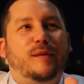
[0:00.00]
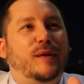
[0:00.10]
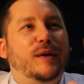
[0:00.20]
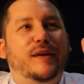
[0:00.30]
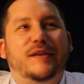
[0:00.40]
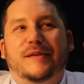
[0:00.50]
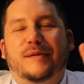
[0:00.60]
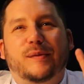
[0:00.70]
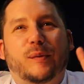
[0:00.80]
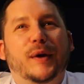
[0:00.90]
Really
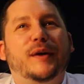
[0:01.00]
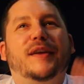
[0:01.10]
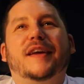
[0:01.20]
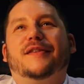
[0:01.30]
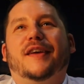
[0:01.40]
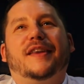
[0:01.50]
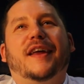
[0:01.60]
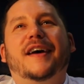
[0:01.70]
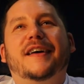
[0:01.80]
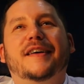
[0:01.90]
weird things like
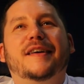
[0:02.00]
that.